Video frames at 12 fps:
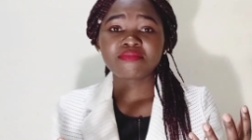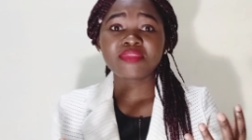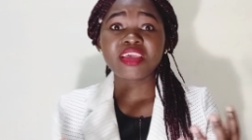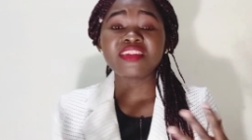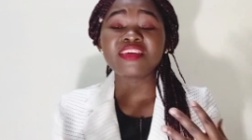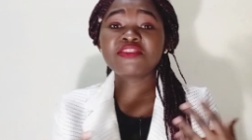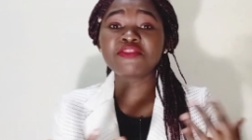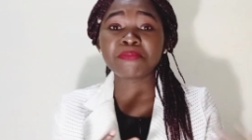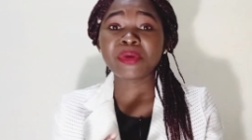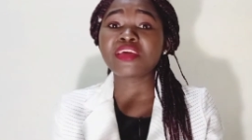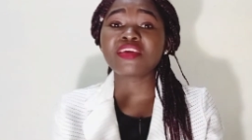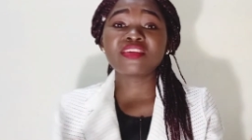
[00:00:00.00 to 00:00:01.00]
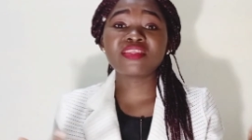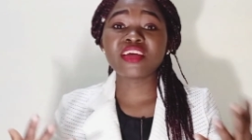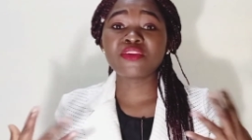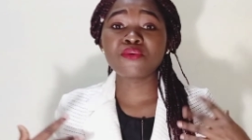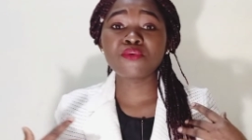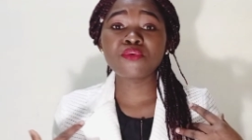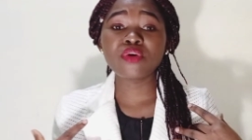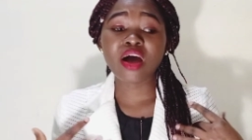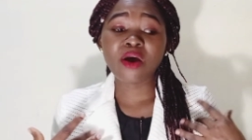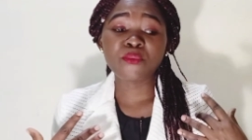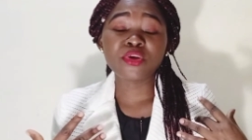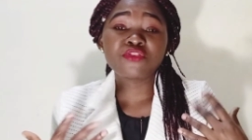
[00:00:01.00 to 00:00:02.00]
they didn't make it, then who
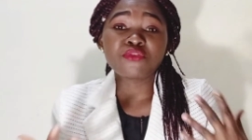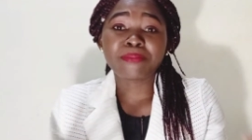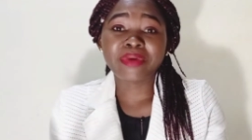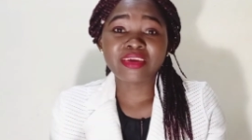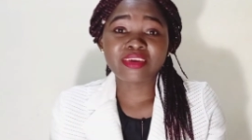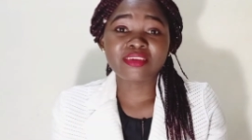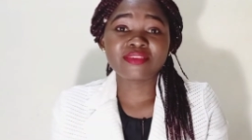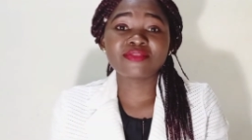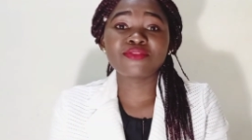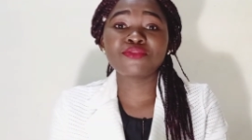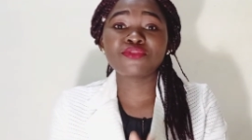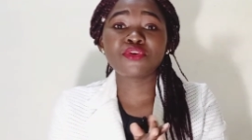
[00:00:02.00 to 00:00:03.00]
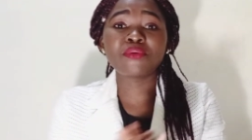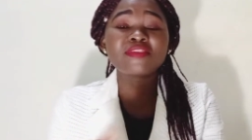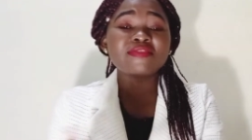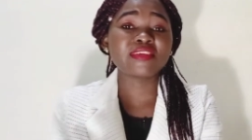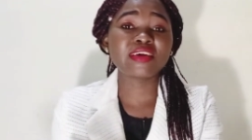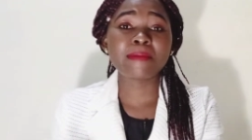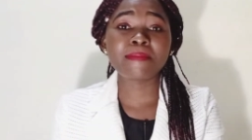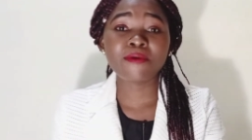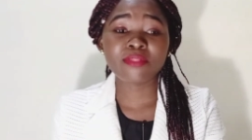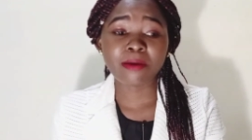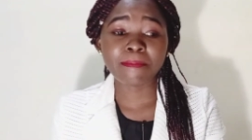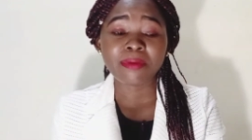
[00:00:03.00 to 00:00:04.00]
are we to make it? Don't always think
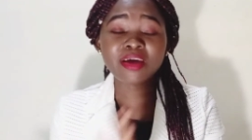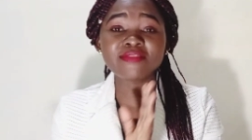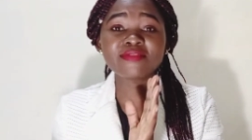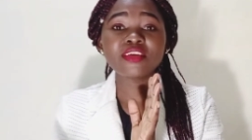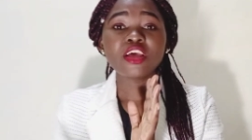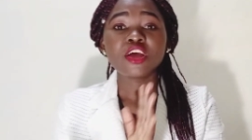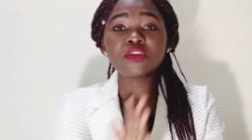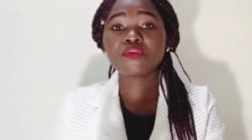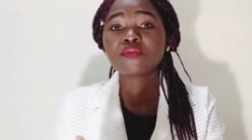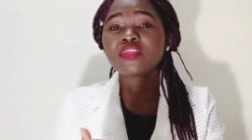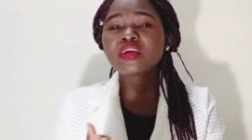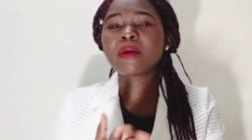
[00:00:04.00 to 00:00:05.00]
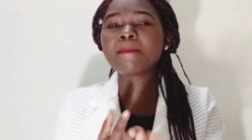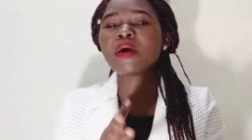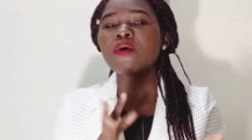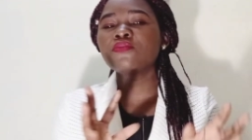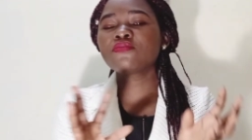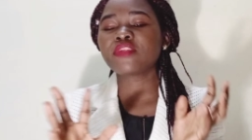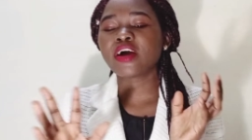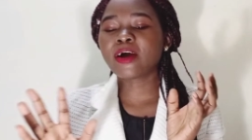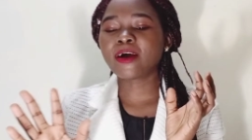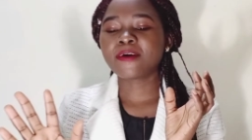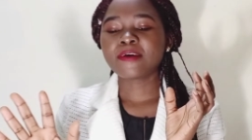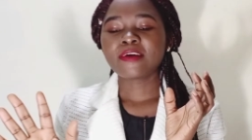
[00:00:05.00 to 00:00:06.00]
about the past. Don't think about
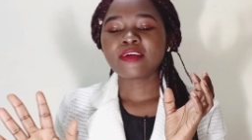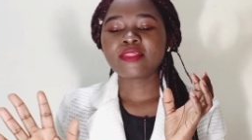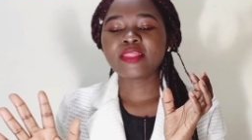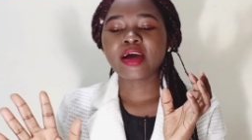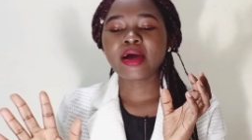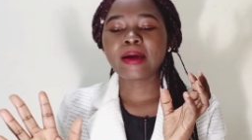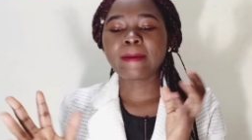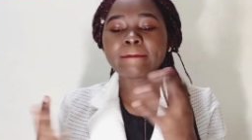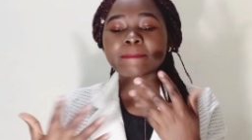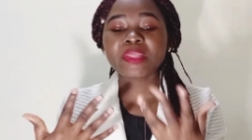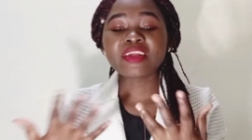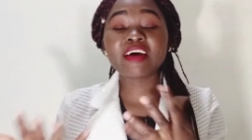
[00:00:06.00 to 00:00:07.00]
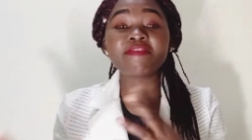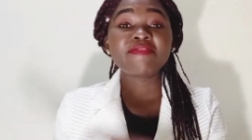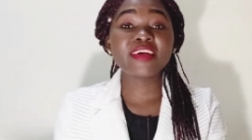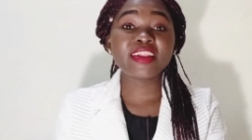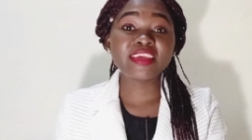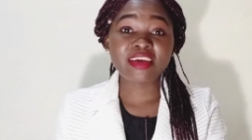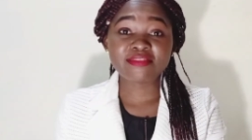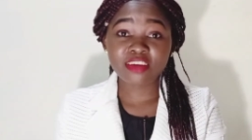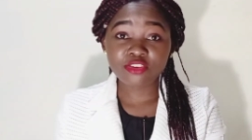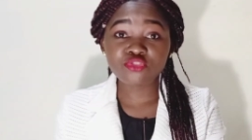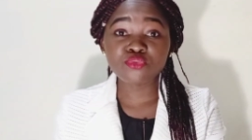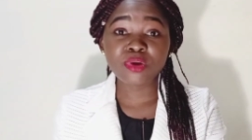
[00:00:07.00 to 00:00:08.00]
the failures
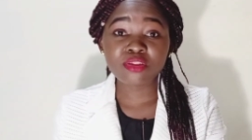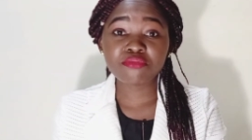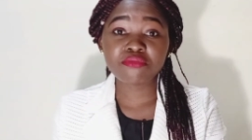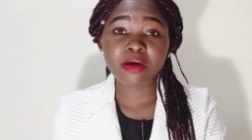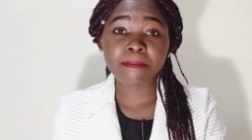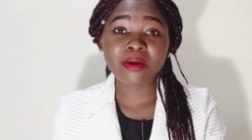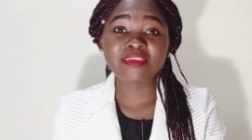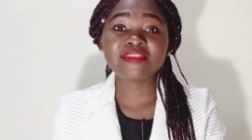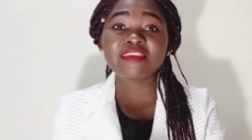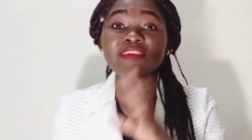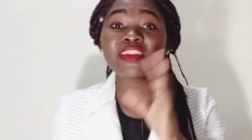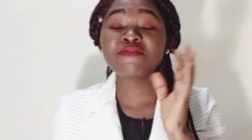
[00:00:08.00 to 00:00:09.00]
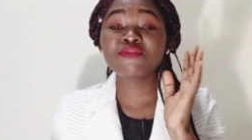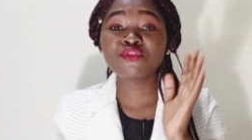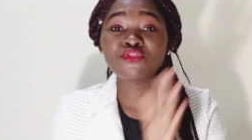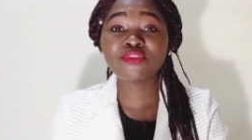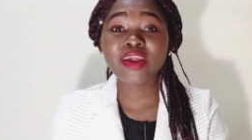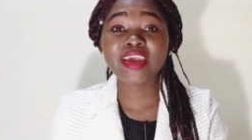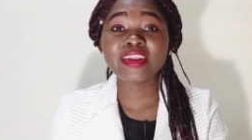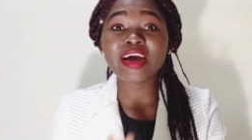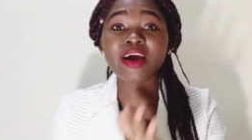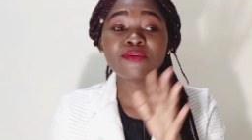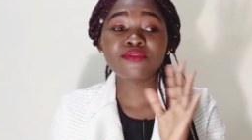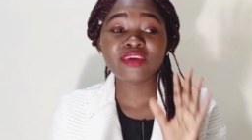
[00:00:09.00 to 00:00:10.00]
that you went through the past. Even if you tried
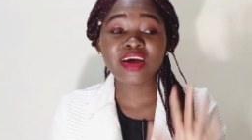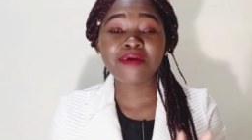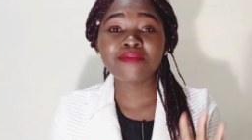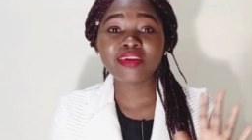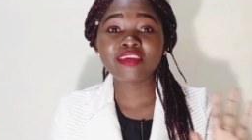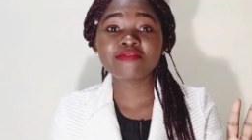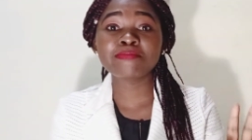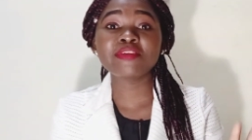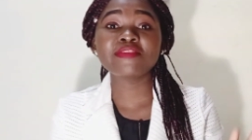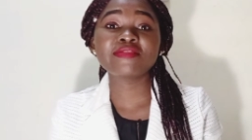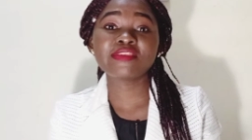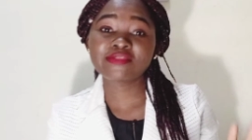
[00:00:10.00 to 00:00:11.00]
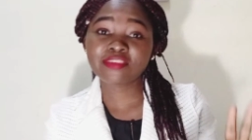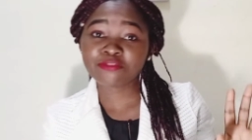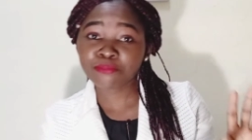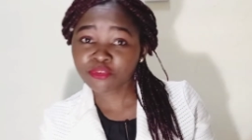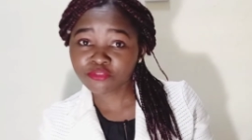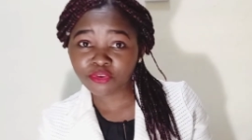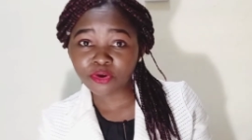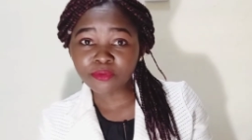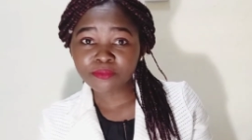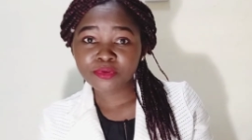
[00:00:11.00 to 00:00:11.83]
out countless businesses before,